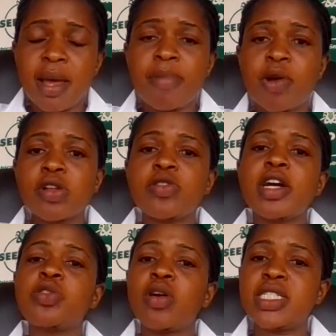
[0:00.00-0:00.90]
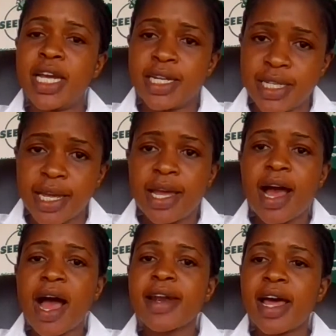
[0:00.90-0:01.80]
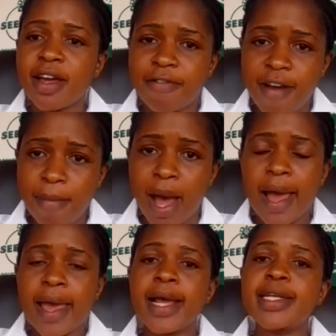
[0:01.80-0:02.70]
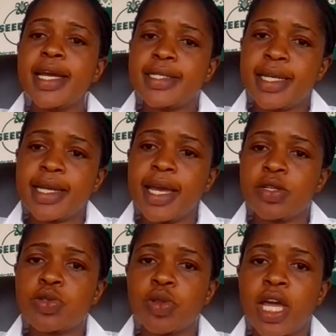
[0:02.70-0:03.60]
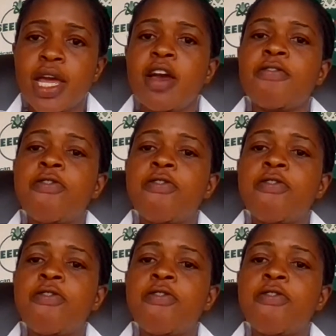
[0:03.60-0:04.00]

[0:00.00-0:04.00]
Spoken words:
because you are shortchanging another farmer and eating into the